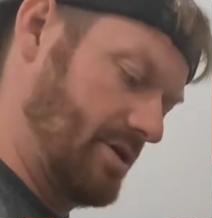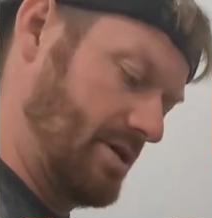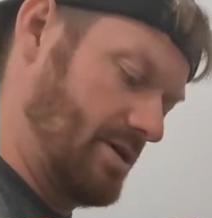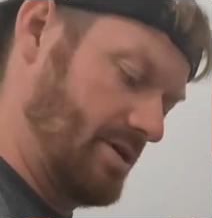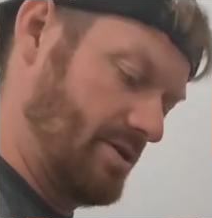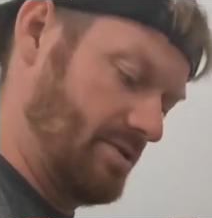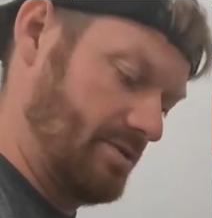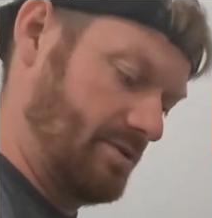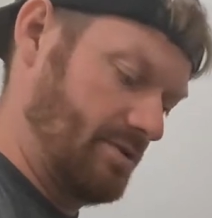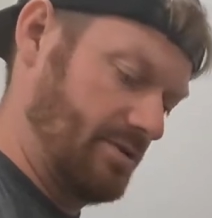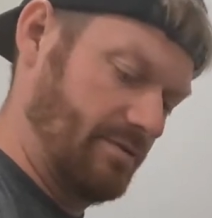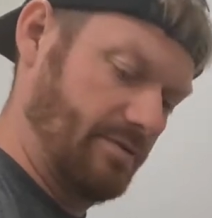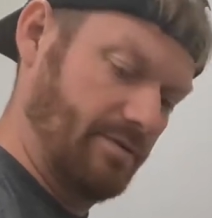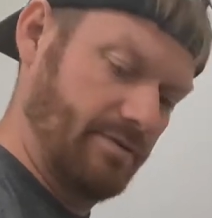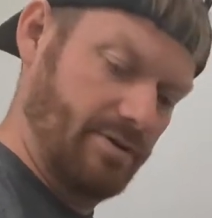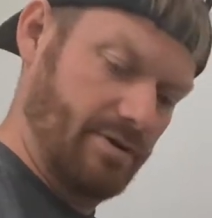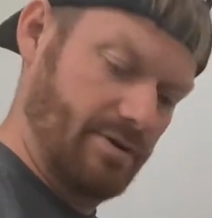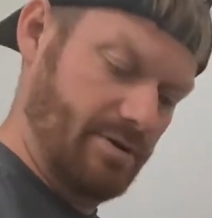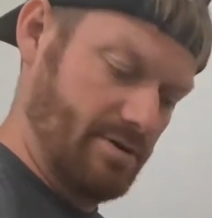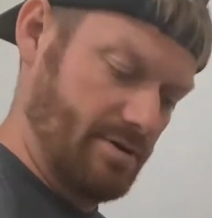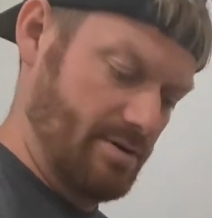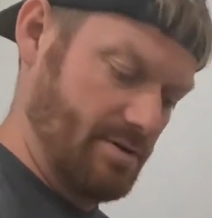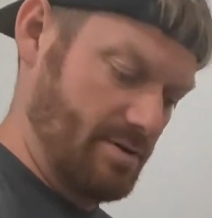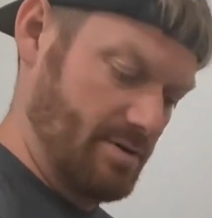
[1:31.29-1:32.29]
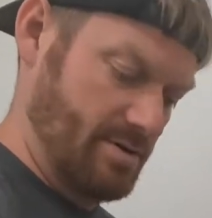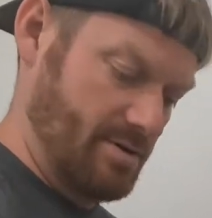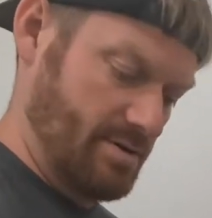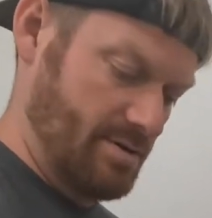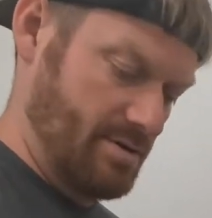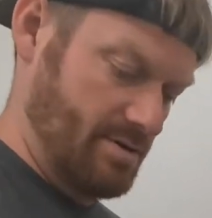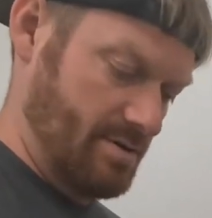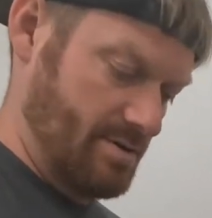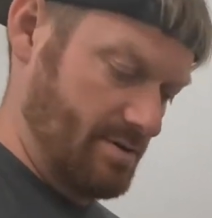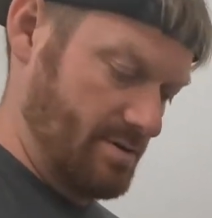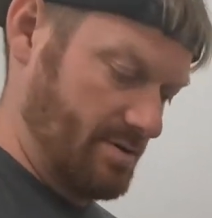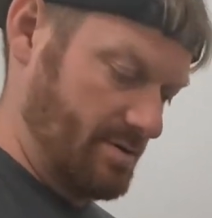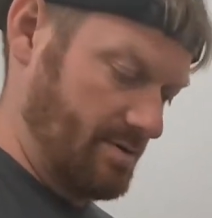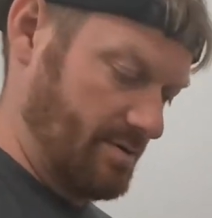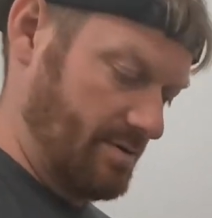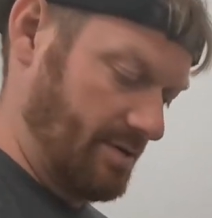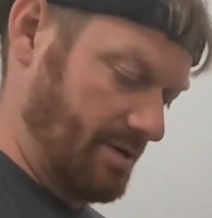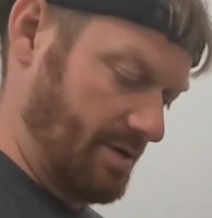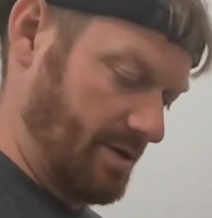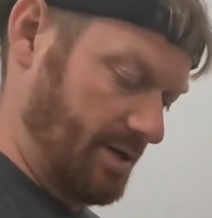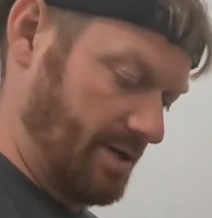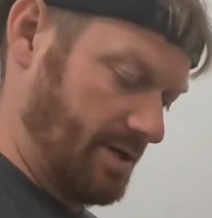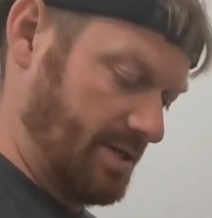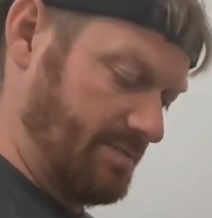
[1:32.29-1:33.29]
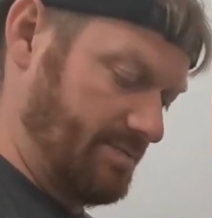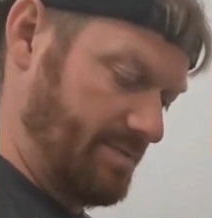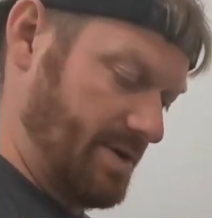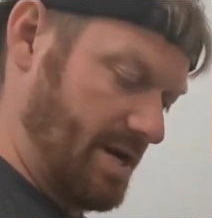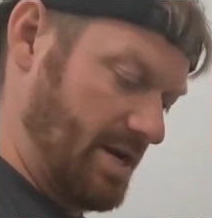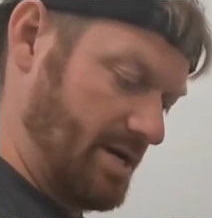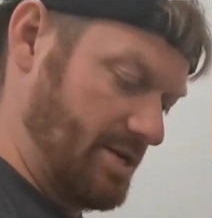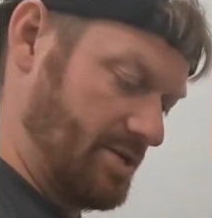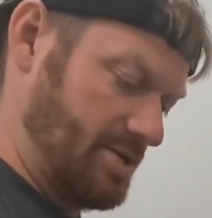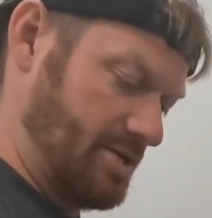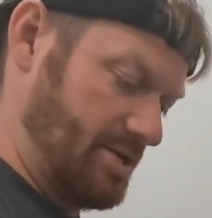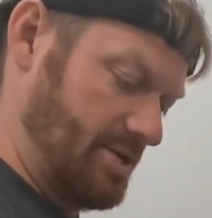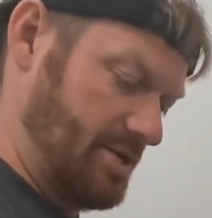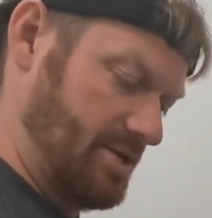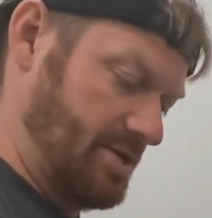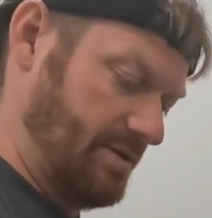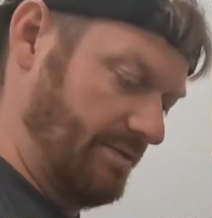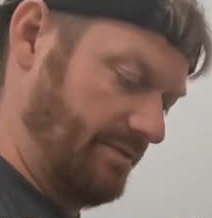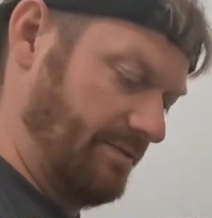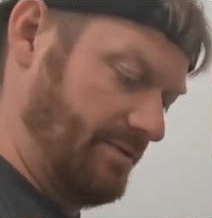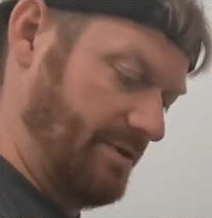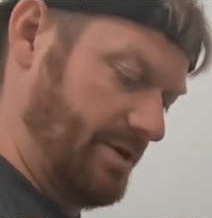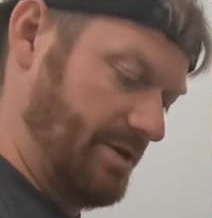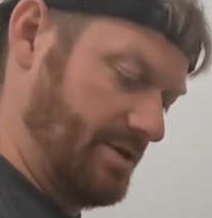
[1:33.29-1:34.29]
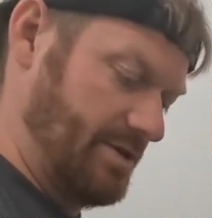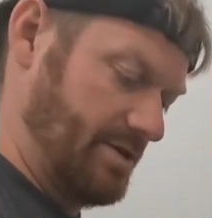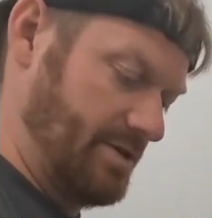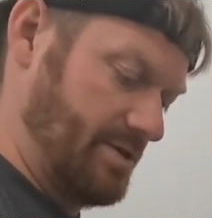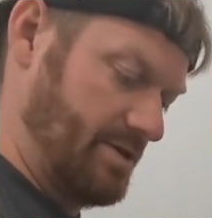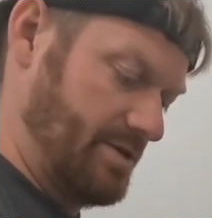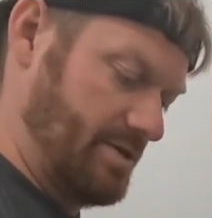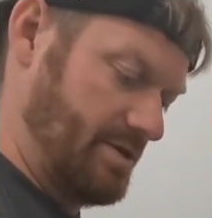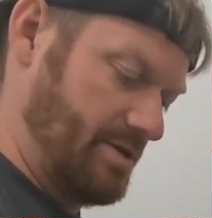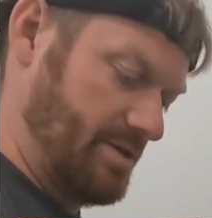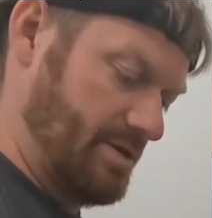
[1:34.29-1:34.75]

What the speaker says: ounce for expansion in the freezer,